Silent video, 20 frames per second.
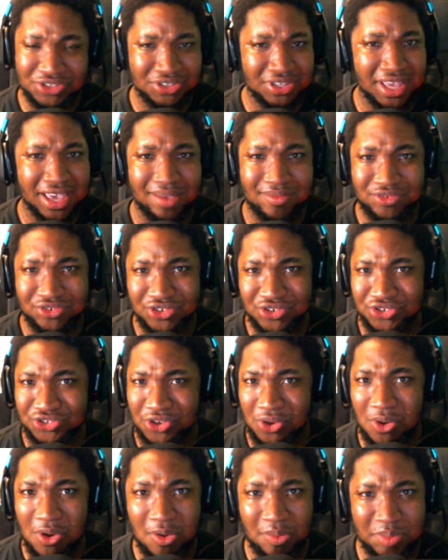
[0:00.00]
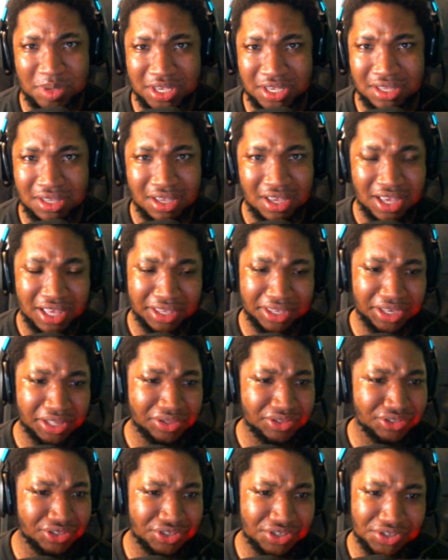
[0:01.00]
This game is just so OP.
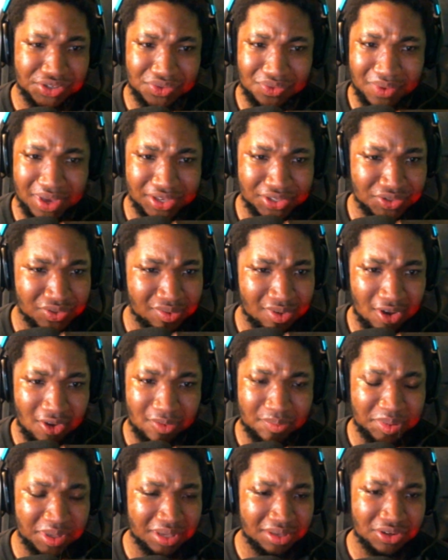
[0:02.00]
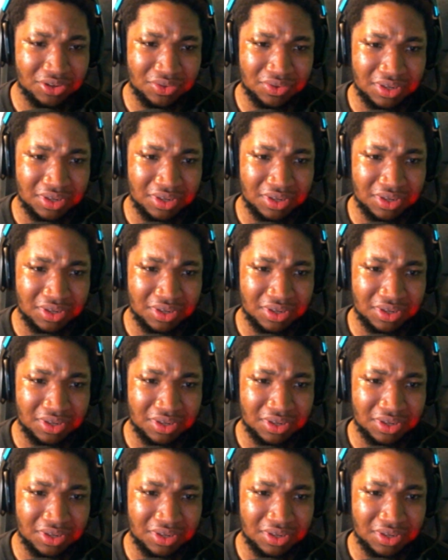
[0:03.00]
Killers are just way too OP,